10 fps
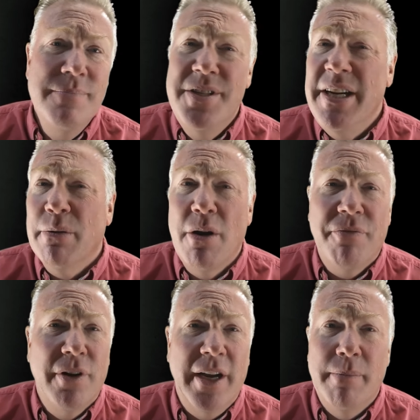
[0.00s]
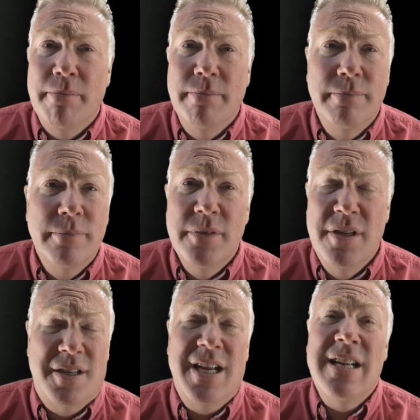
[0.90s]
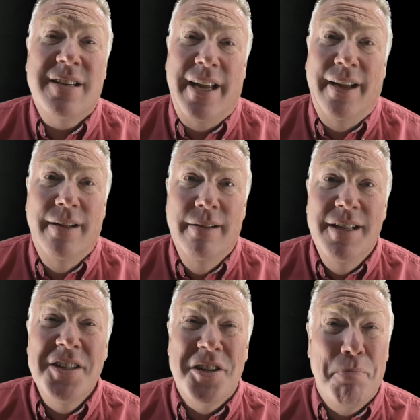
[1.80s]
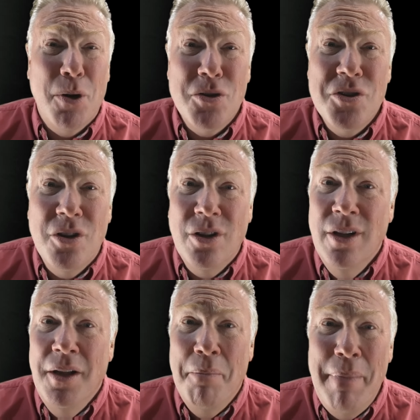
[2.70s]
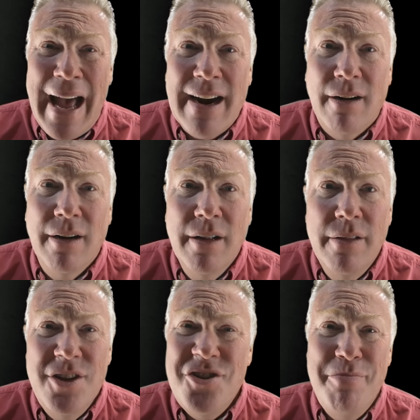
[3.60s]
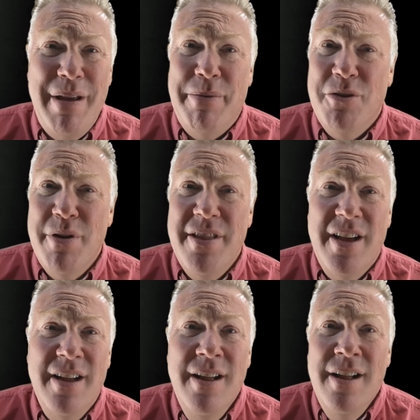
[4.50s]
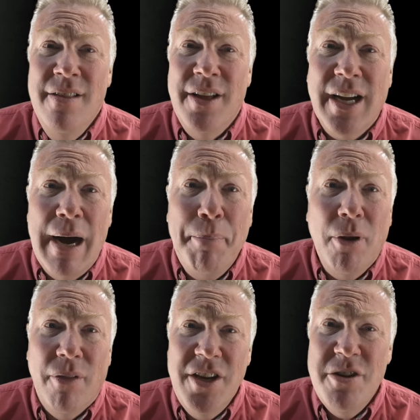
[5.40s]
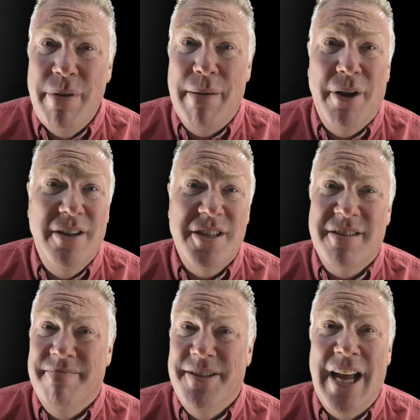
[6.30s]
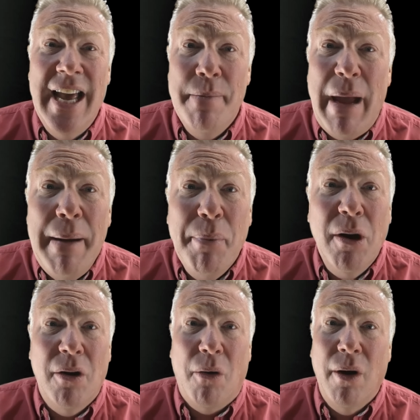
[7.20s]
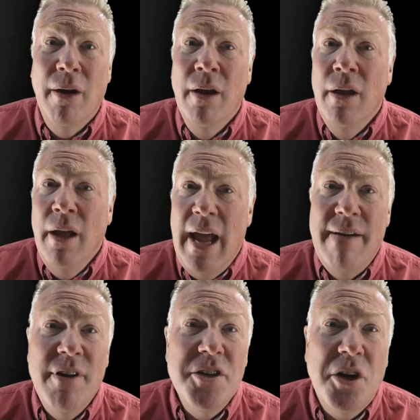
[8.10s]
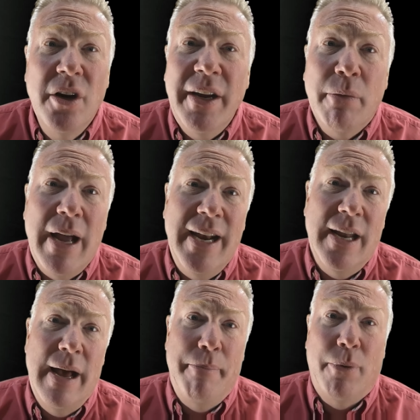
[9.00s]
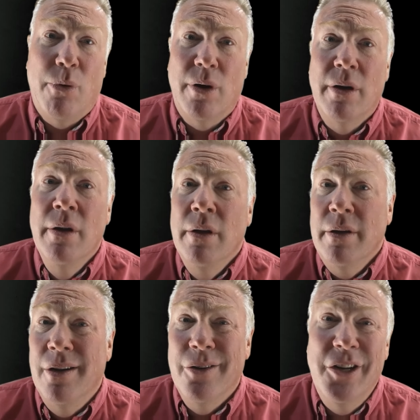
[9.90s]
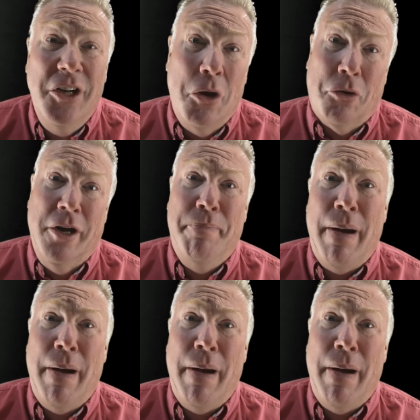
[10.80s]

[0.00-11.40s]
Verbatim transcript: Zero freedom. Disgusting. This is a personal matter. This should be between the, the couple. They should be able to just sign a paper or have an attorney write it up or go to a notary